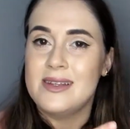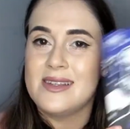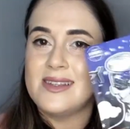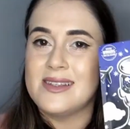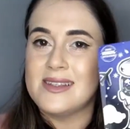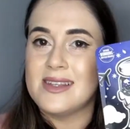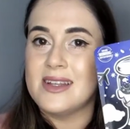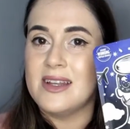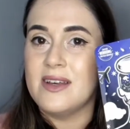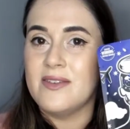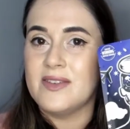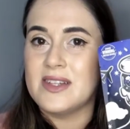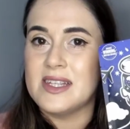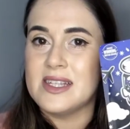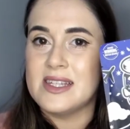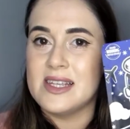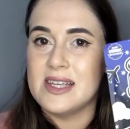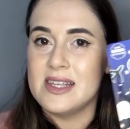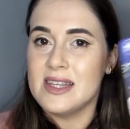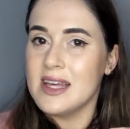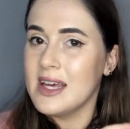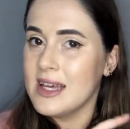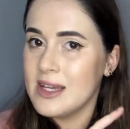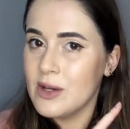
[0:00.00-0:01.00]
So love to
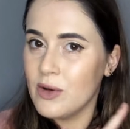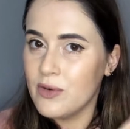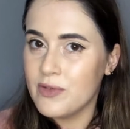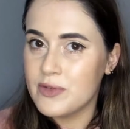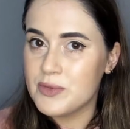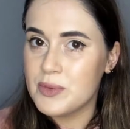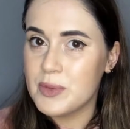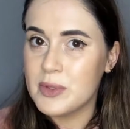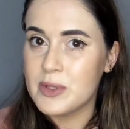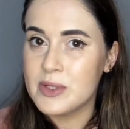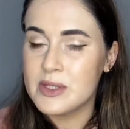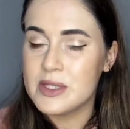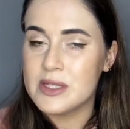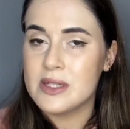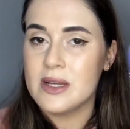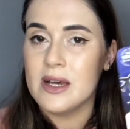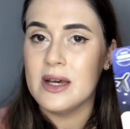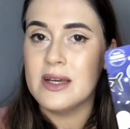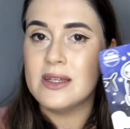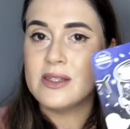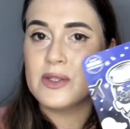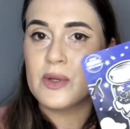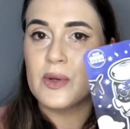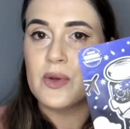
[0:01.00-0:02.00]
see that, off to a good
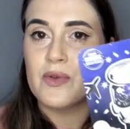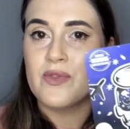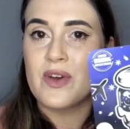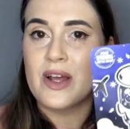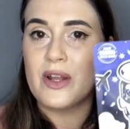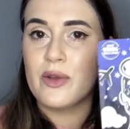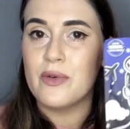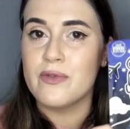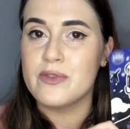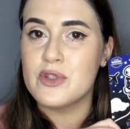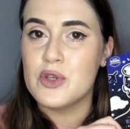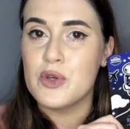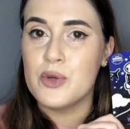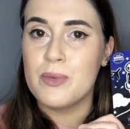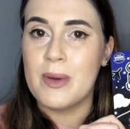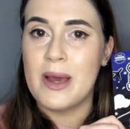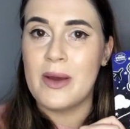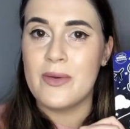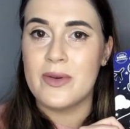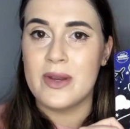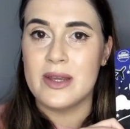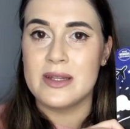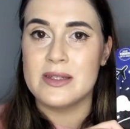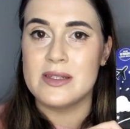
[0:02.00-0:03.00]
start. It's got a value of
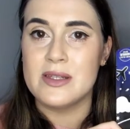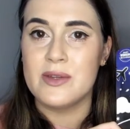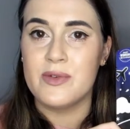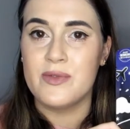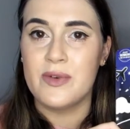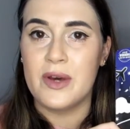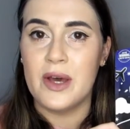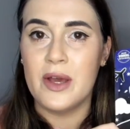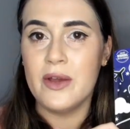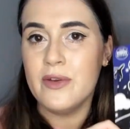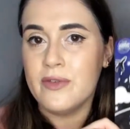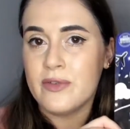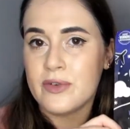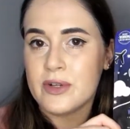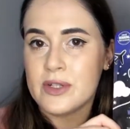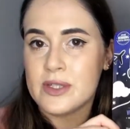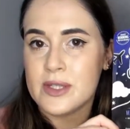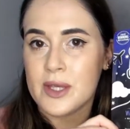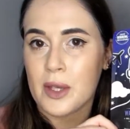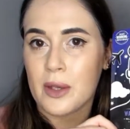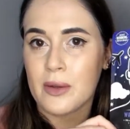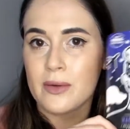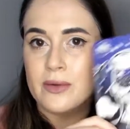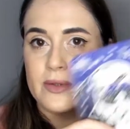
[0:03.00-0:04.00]
£2.95 for a
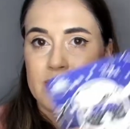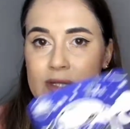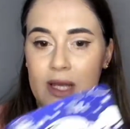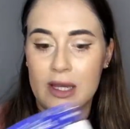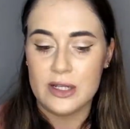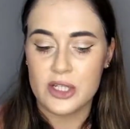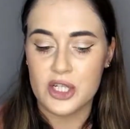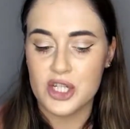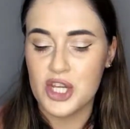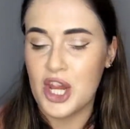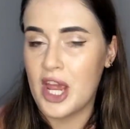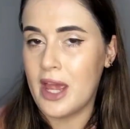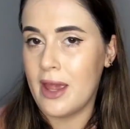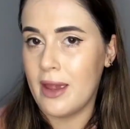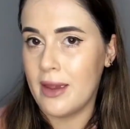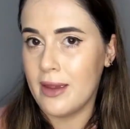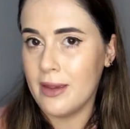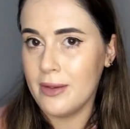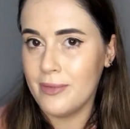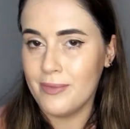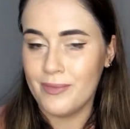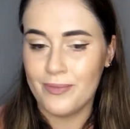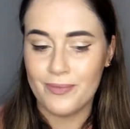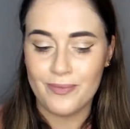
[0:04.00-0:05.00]
single
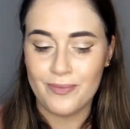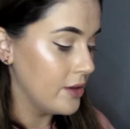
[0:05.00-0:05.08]
sachet.